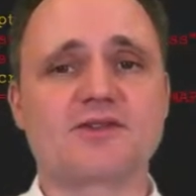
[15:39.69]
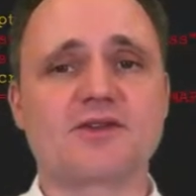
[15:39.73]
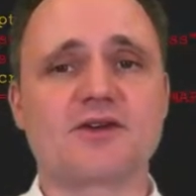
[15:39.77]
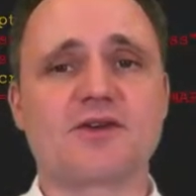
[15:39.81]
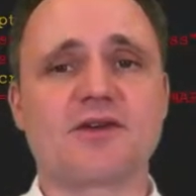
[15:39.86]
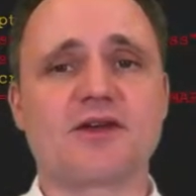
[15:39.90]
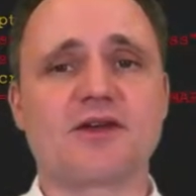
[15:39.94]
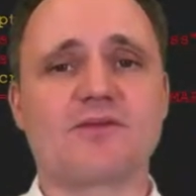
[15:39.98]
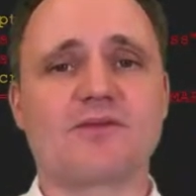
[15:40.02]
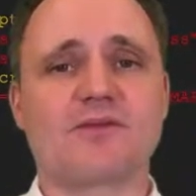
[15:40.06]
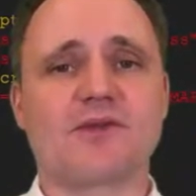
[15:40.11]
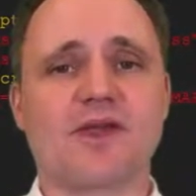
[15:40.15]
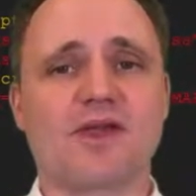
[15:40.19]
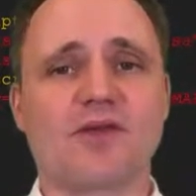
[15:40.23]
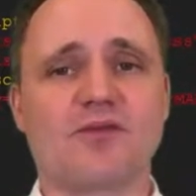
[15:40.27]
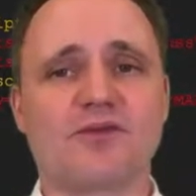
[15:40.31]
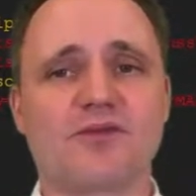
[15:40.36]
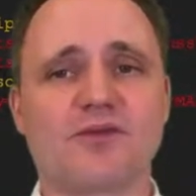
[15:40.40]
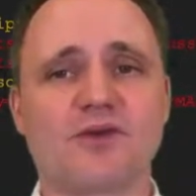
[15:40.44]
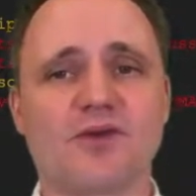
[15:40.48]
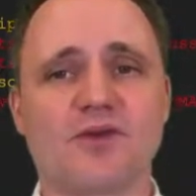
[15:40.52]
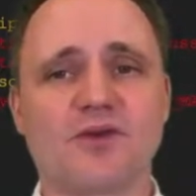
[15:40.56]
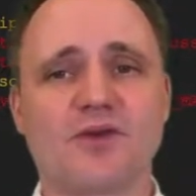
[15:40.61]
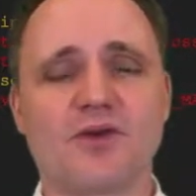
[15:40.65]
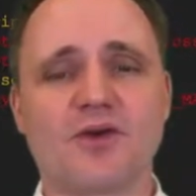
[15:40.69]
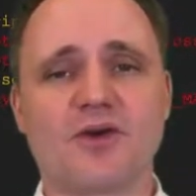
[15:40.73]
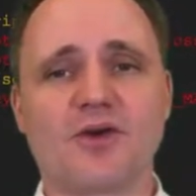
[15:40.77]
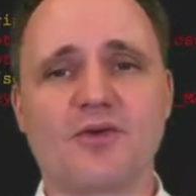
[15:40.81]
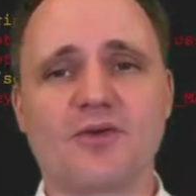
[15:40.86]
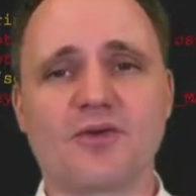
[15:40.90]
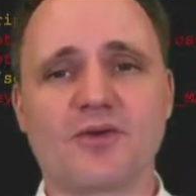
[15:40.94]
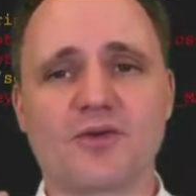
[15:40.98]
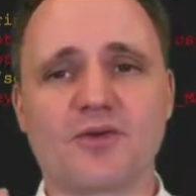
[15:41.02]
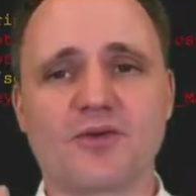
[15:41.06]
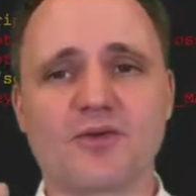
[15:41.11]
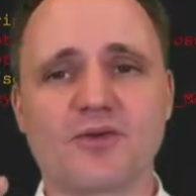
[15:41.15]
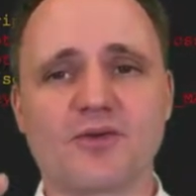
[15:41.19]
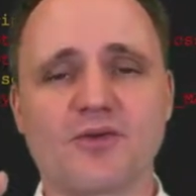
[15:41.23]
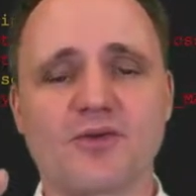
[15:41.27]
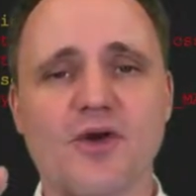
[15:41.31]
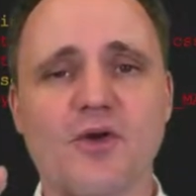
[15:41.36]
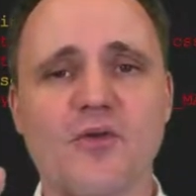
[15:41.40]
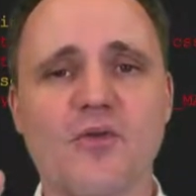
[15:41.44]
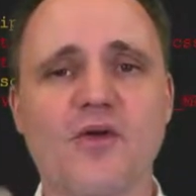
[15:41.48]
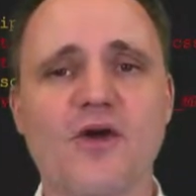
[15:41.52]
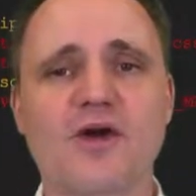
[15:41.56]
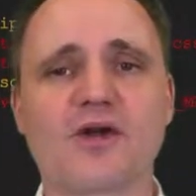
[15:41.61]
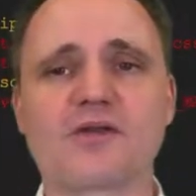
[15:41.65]
So if you you
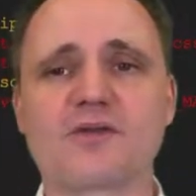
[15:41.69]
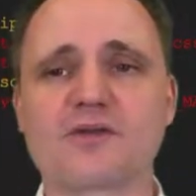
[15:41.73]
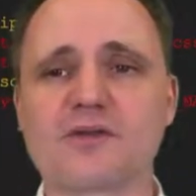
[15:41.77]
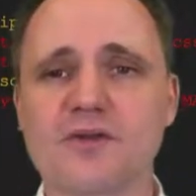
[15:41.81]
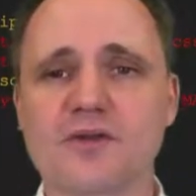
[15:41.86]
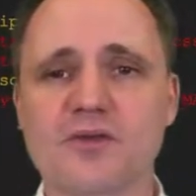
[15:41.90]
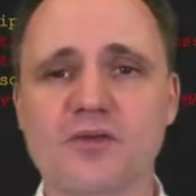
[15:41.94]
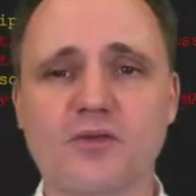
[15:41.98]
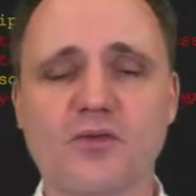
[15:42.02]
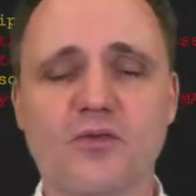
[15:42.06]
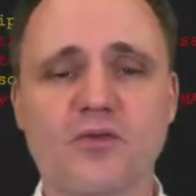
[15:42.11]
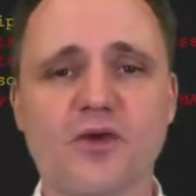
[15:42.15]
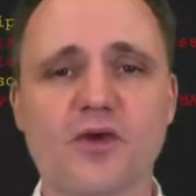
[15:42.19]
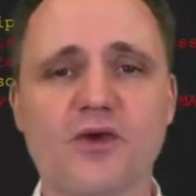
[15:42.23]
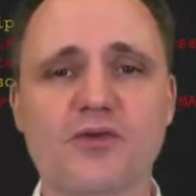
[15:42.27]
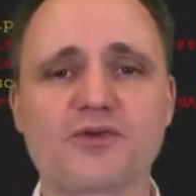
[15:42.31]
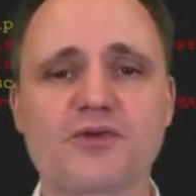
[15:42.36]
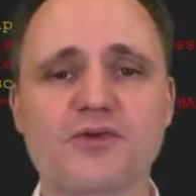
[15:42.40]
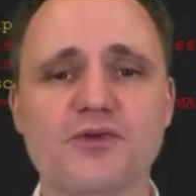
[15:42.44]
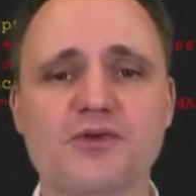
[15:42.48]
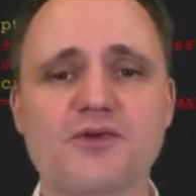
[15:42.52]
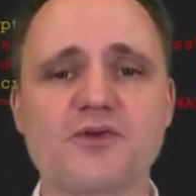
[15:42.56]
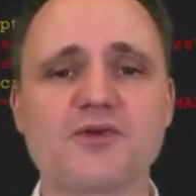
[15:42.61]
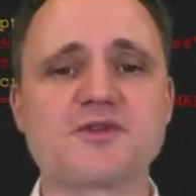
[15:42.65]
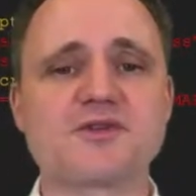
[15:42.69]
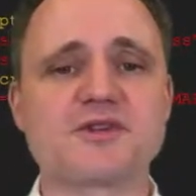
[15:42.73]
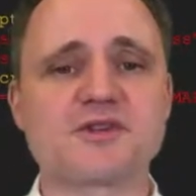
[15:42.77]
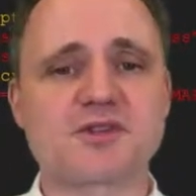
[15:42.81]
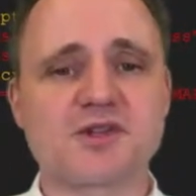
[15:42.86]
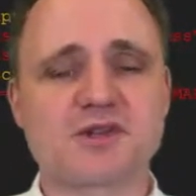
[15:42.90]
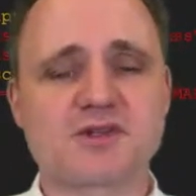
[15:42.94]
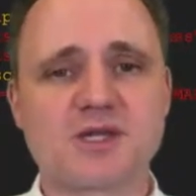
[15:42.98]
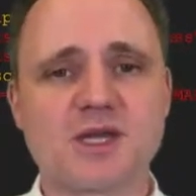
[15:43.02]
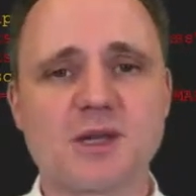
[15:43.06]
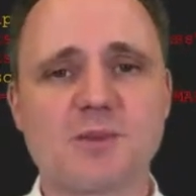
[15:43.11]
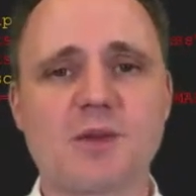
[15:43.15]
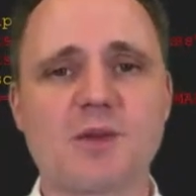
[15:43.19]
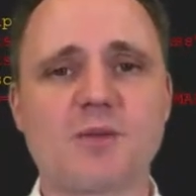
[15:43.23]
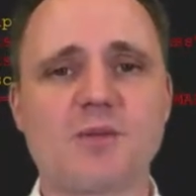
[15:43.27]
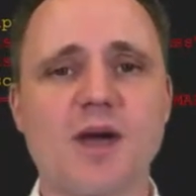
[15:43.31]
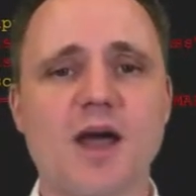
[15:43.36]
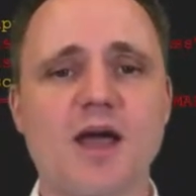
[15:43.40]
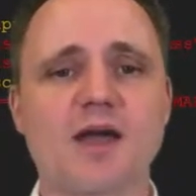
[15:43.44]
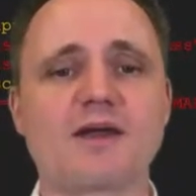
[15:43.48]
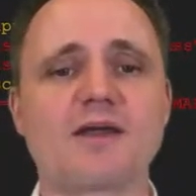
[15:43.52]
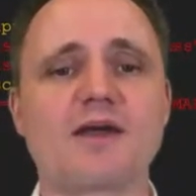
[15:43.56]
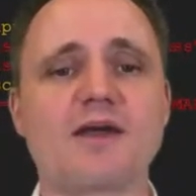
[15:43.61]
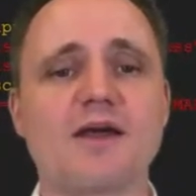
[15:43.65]
don't want the world to use it, just keep in
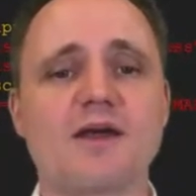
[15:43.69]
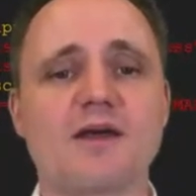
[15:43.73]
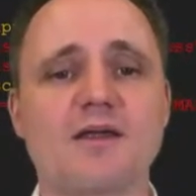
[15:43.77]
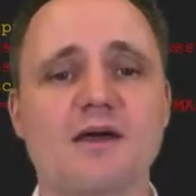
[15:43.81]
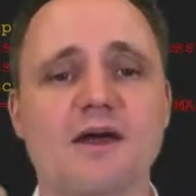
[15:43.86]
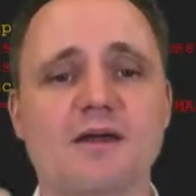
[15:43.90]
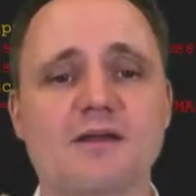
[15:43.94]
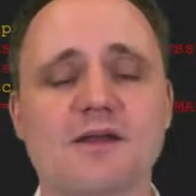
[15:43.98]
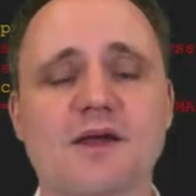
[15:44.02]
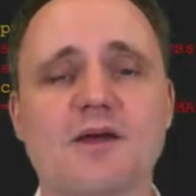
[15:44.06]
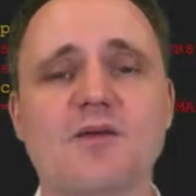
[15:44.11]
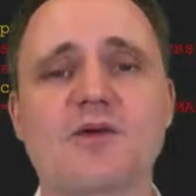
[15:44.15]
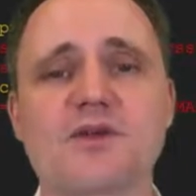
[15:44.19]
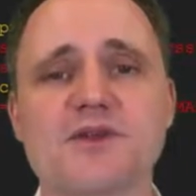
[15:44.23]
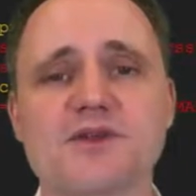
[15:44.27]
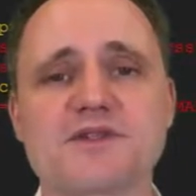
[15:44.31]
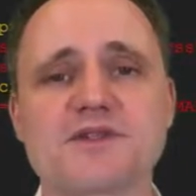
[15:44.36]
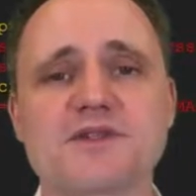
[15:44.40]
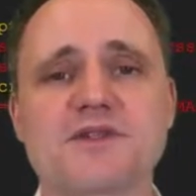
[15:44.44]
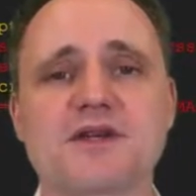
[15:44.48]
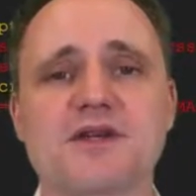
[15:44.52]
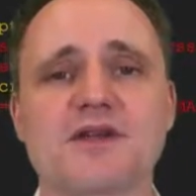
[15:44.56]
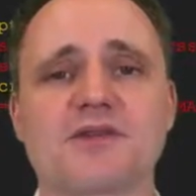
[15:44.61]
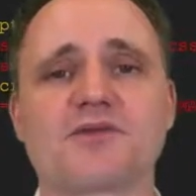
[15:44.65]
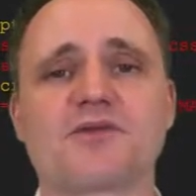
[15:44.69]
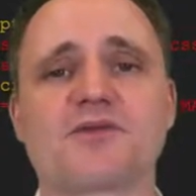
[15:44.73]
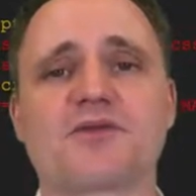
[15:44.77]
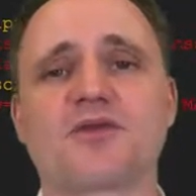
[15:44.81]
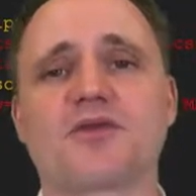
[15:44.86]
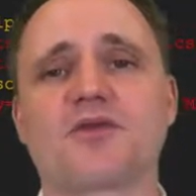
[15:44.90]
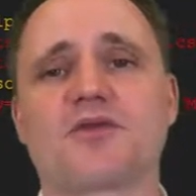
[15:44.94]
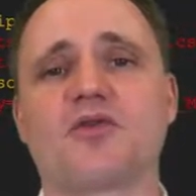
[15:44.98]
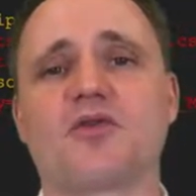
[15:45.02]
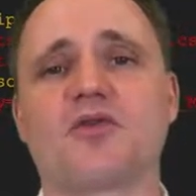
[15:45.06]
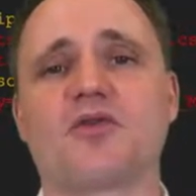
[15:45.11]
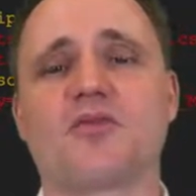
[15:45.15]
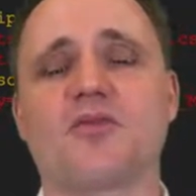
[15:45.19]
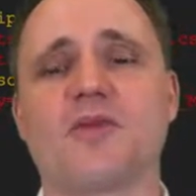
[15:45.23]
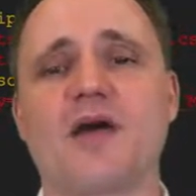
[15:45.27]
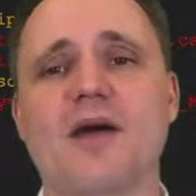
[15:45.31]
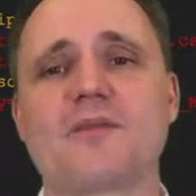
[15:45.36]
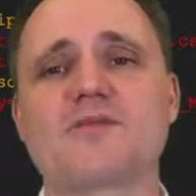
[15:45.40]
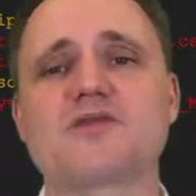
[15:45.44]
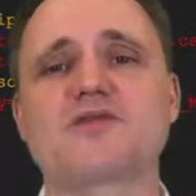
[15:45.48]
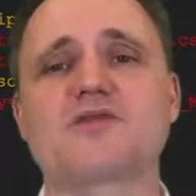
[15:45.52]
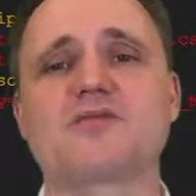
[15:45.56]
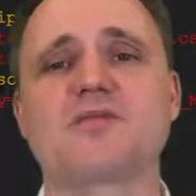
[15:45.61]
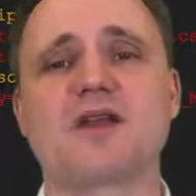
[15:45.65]
mind that they will see it for your Google
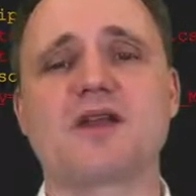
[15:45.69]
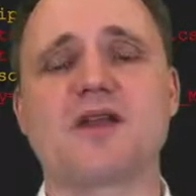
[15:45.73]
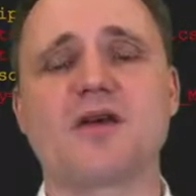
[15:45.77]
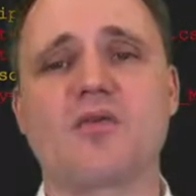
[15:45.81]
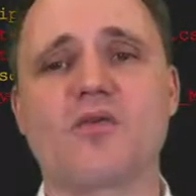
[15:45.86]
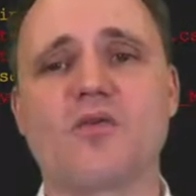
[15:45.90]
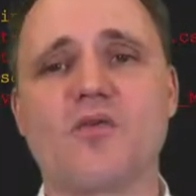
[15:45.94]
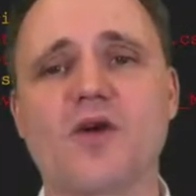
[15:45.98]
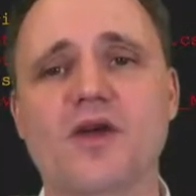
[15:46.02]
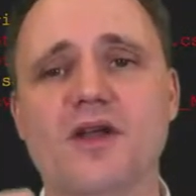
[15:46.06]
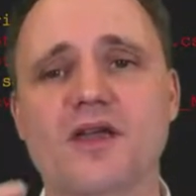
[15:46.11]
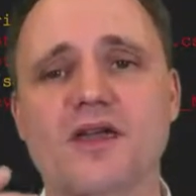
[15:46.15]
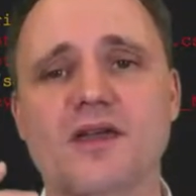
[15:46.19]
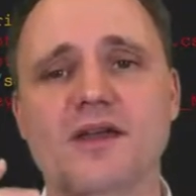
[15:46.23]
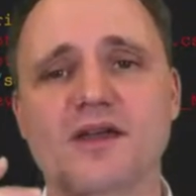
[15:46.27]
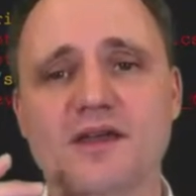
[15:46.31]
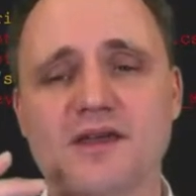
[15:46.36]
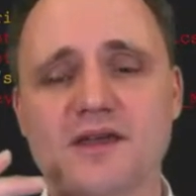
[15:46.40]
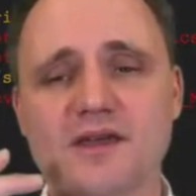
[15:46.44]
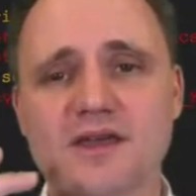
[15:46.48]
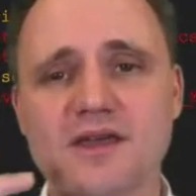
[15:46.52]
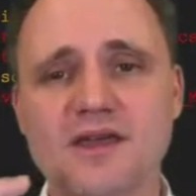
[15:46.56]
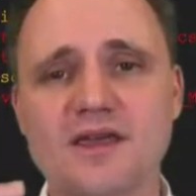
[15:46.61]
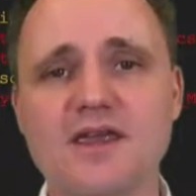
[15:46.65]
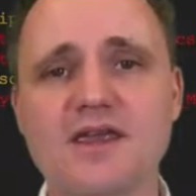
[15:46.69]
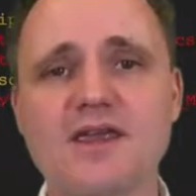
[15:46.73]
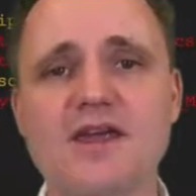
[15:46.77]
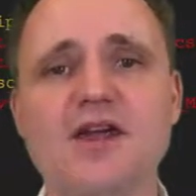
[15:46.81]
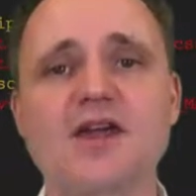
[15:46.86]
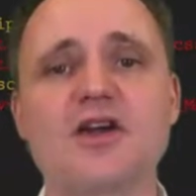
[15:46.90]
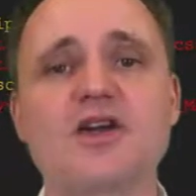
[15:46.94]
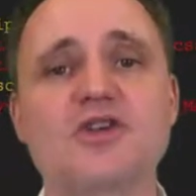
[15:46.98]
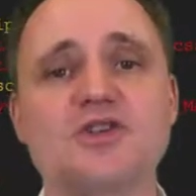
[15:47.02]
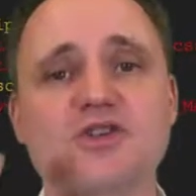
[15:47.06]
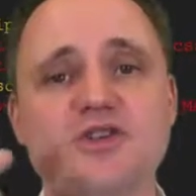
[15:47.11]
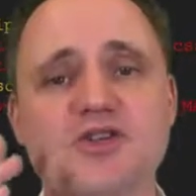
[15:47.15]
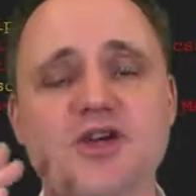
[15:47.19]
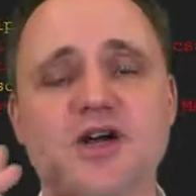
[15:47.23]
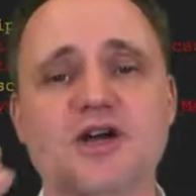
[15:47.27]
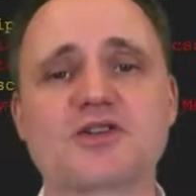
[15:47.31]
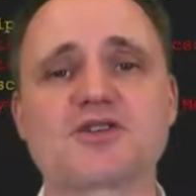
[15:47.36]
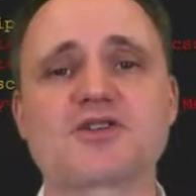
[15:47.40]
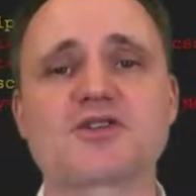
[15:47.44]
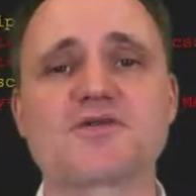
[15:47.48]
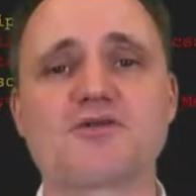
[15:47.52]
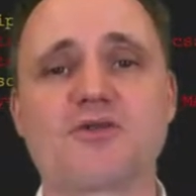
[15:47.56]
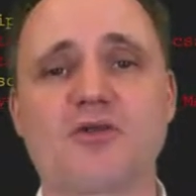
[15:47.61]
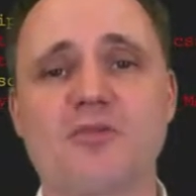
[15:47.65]
Maps. You may not want to get a key
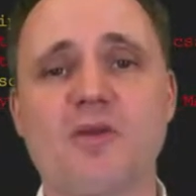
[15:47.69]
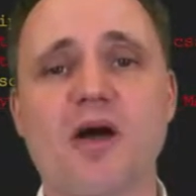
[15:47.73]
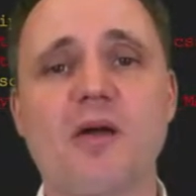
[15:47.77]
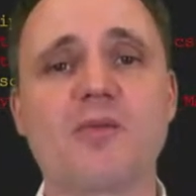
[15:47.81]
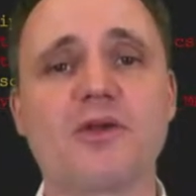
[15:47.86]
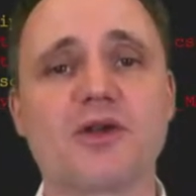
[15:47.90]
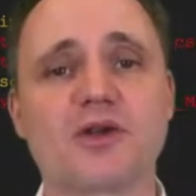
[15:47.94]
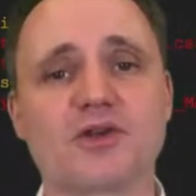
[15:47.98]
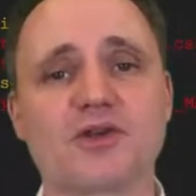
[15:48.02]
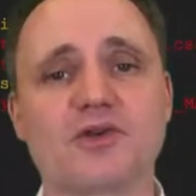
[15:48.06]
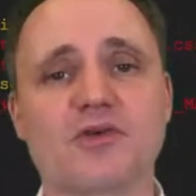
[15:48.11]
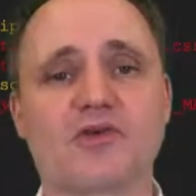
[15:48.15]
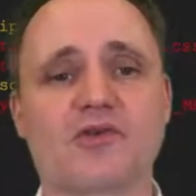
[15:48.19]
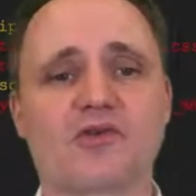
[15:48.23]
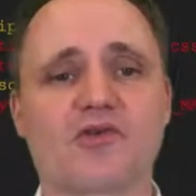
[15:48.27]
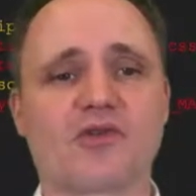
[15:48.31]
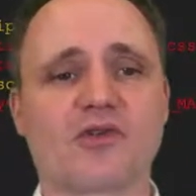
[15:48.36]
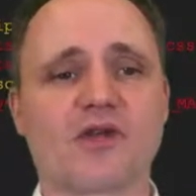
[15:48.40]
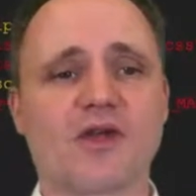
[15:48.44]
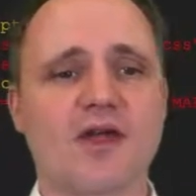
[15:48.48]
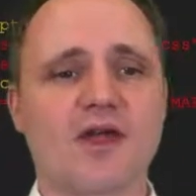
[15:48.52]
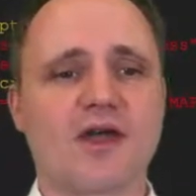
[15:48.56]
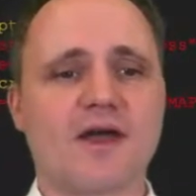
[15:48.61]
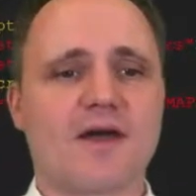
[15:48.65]
just for public use.